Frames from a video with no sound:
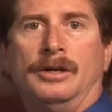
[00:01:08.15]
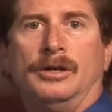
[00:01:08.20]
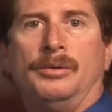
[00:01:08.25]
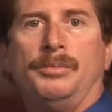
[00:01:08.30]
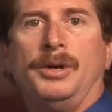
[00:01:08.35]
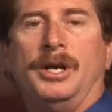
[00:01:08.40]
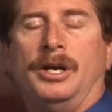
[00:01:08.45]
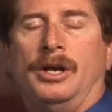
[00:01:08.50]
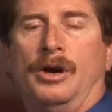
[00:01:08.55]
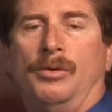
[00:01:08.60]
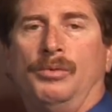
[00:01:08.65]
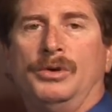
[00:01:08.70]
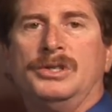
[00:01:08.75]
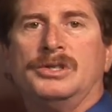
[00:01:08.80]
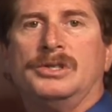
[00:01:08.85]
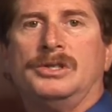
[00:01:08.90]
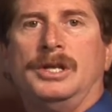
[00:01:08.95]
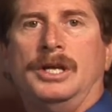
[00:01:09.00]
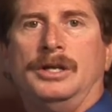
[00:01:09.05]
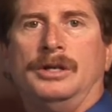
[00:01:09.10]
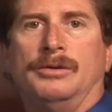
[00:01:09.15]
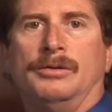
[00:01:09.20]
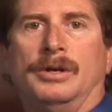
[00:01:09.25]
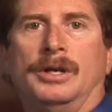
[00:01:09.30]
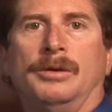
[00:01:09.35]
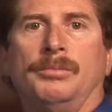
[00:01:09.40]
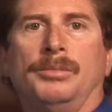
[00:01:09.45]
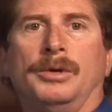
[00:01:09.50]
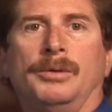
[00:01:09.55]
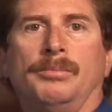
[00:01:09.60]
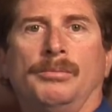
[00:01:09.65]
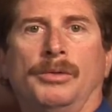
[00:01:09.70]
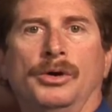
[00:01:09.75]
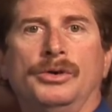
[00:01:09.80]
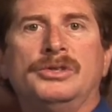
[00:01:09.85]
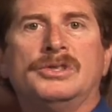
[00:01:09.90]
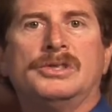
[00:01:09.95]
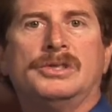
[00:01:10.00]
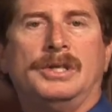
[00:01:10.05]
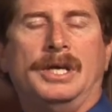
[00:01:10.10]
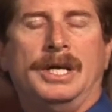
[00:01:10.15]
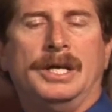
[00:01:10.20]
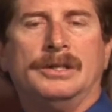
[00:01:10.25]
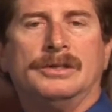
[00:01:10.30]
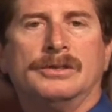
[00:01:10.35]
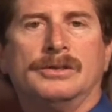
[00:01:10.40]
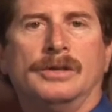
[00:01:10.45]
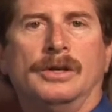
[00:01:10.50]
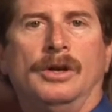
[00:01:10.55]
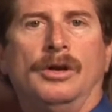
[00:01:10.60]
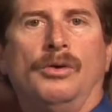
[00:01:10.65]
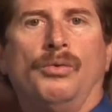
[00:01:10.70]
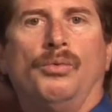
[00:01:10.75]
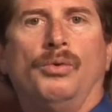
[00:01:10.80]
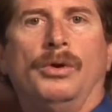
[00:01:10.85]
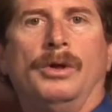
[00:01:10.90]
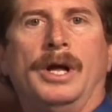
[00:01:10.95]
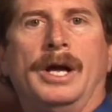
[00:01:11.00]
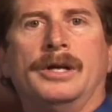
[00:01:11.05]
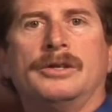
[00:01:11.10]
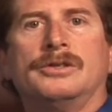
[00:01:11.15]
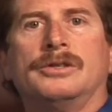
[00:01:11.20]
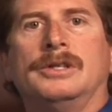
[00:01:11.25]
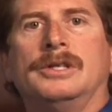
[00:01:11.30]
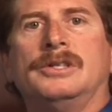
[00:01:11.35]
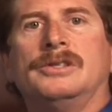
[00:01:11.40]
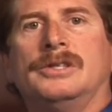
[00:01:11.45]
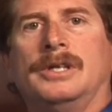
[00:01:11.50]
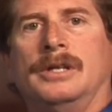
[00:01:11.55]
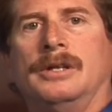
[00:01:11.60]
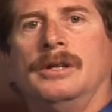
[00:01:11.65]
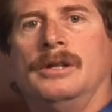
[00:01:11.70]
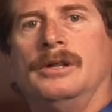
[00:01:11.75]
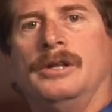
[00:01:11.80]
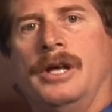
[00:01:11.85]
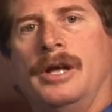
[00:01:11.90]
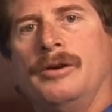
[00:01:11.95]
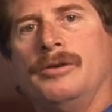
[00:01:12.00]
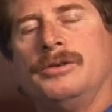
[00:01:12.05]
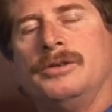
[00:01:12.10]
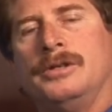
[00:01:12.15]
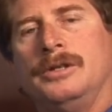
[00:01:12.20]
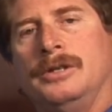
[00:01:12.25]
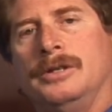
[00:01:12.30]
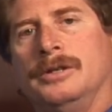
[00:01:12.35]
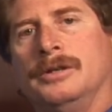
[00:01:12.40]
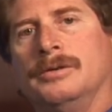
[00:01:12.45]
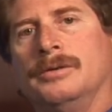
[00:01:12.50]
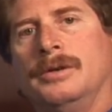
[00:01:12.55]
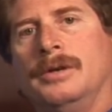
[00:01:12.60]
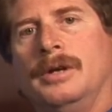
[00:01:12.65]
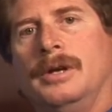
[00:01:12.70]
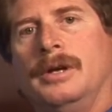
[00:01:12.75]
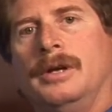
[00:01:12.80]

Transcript: depending on which state you're in, but most states will actually send a letter to you